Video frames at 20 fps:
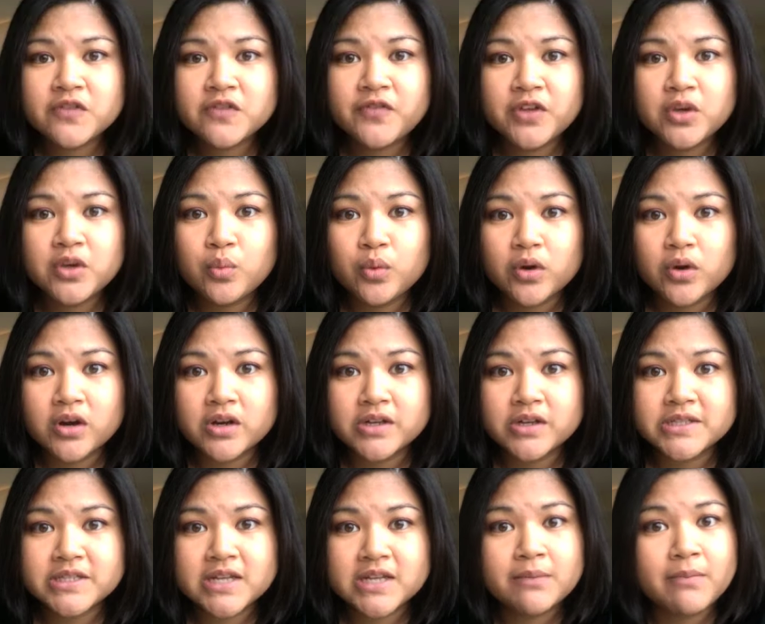few
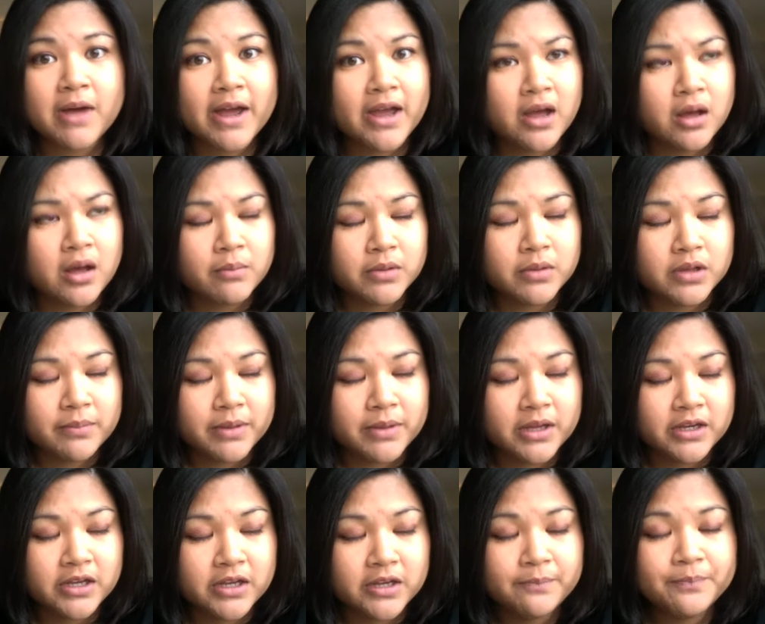words, in my humble
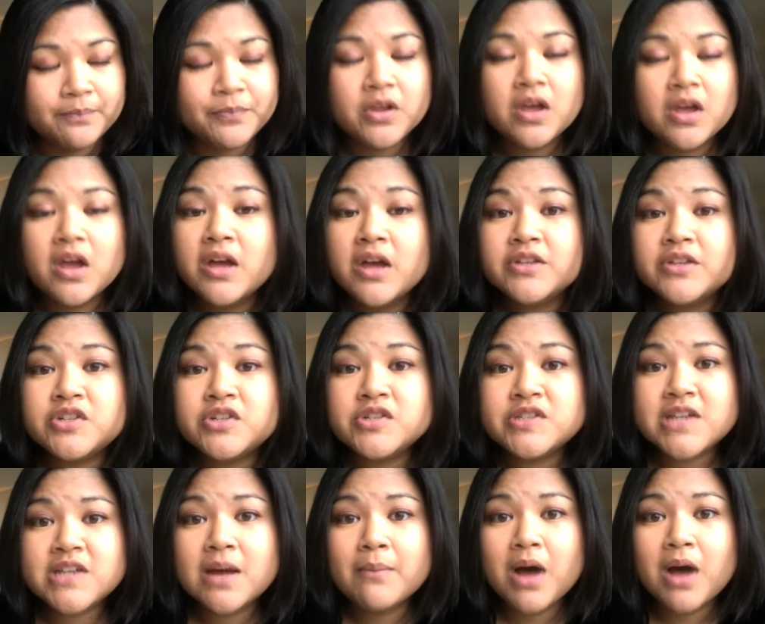opinion, to
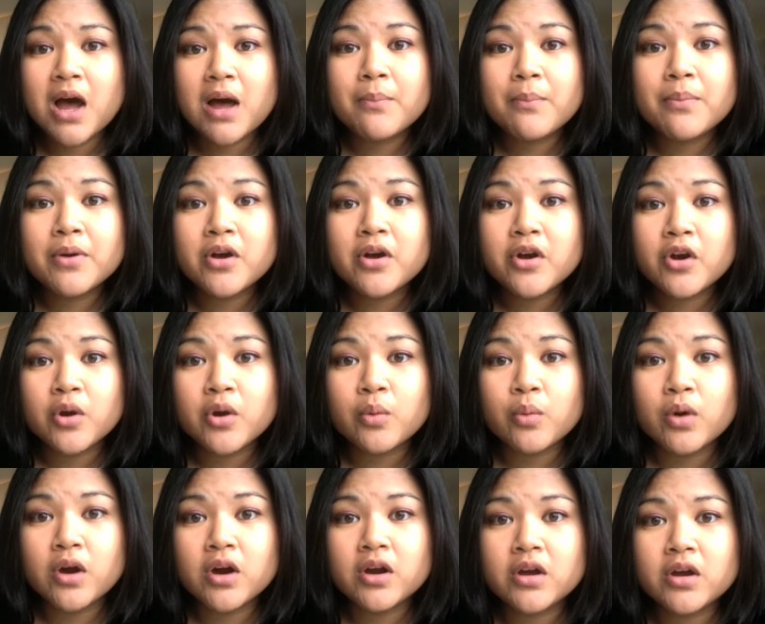sum up her
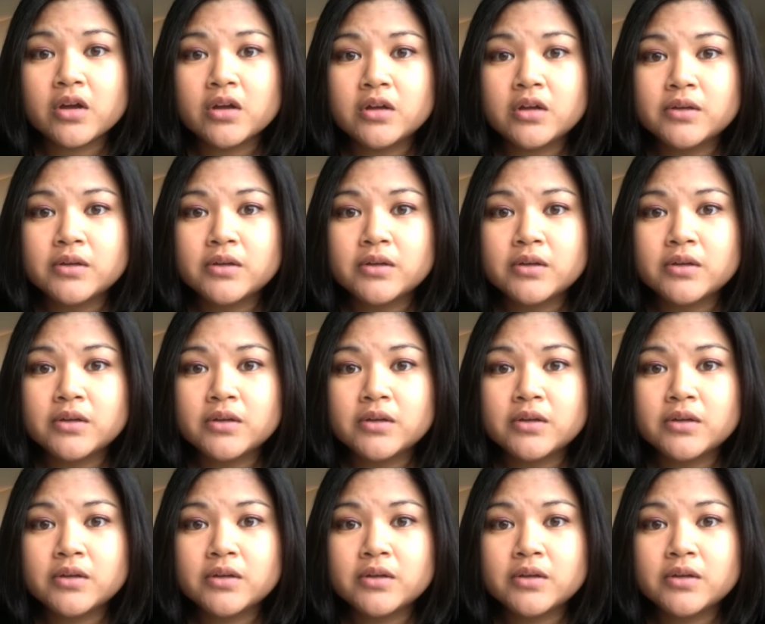work.